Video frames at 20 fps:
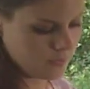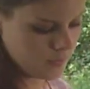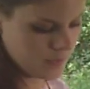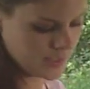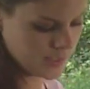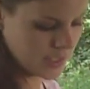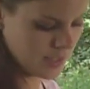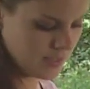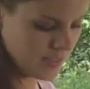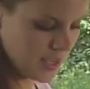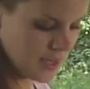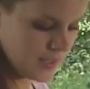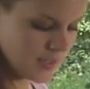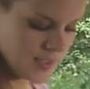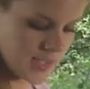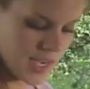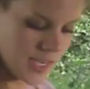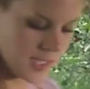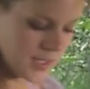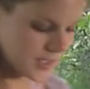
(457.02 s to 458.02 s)
Set that
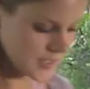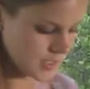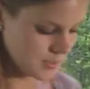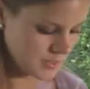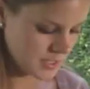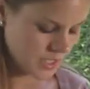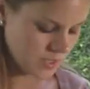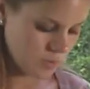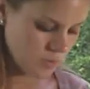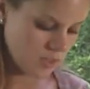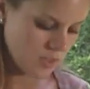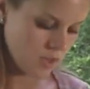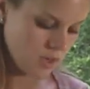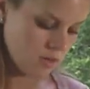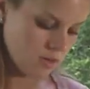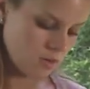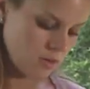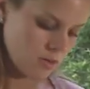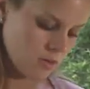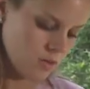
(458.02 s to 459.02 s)
aside because I'm done with
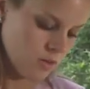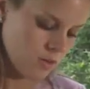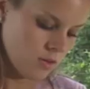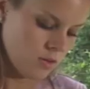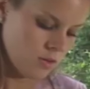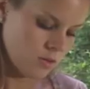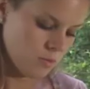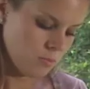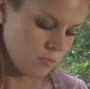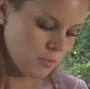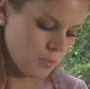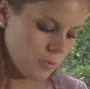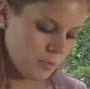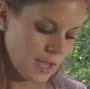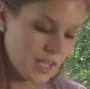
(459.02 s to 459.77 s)
it. Put